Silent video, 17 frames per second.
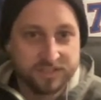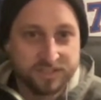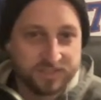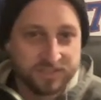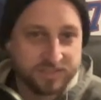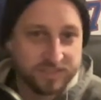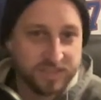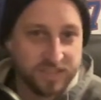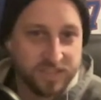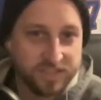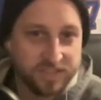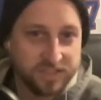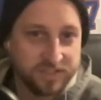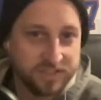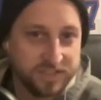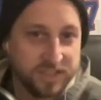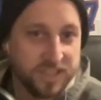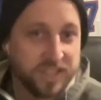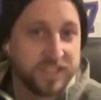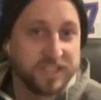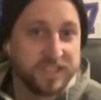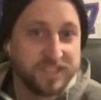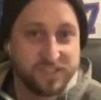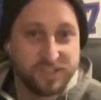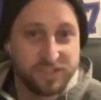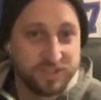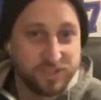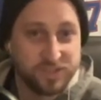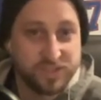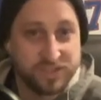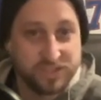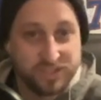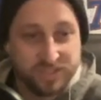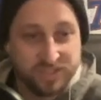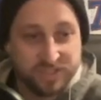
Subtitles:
No one is speaking in this clip.